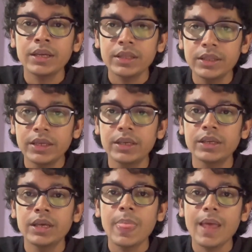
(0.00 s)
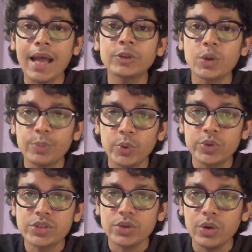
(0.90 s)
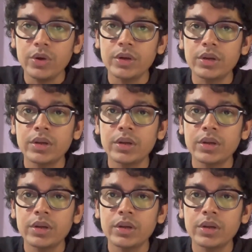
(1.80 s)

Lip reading: the anthropos, or